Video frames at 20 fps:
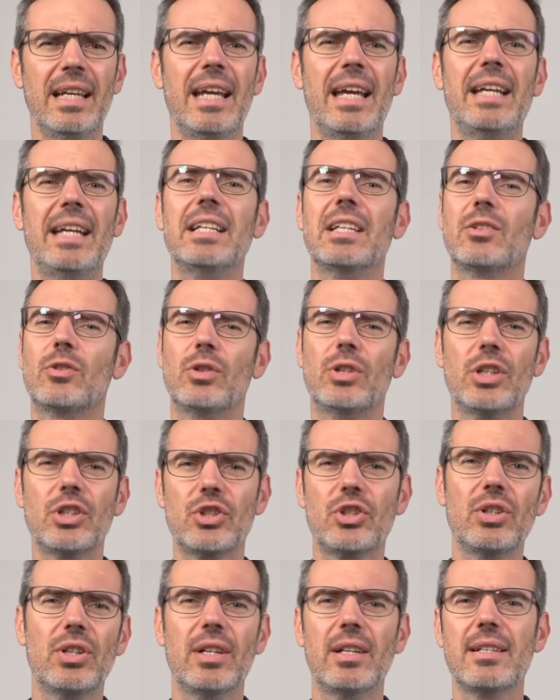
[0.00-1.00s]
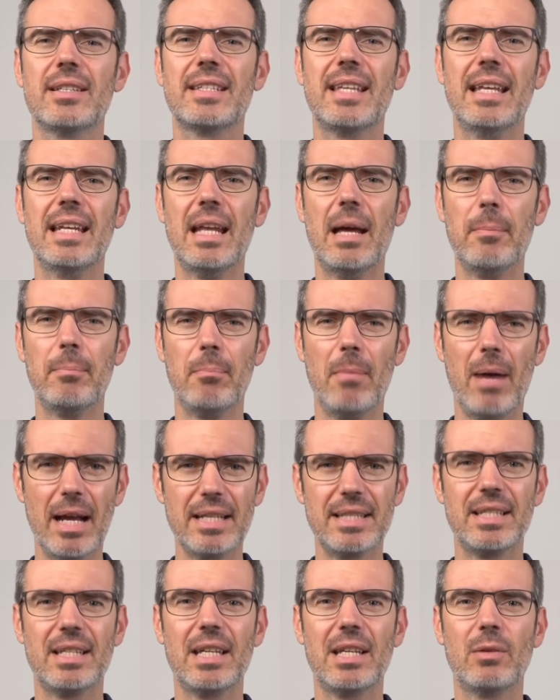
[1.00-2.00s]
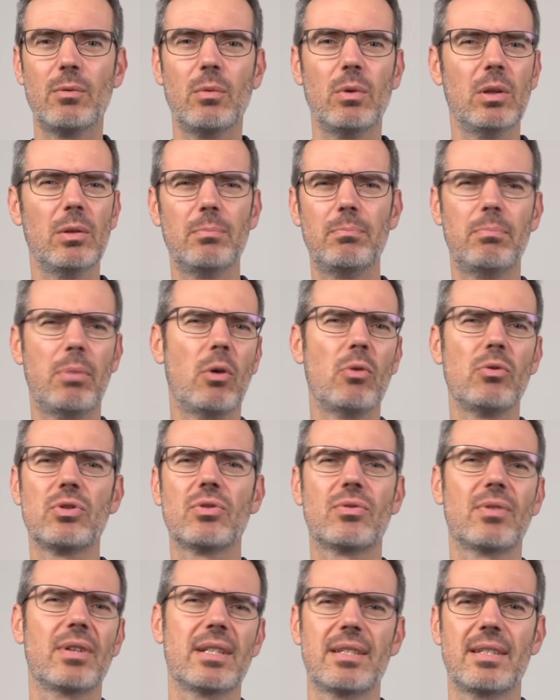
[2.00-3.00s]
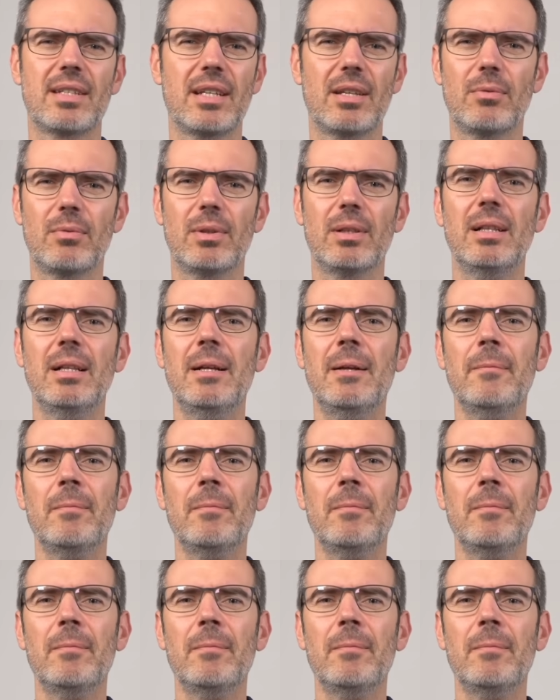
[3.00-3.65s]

In a traditional setup, MySQL, PostgreSQL,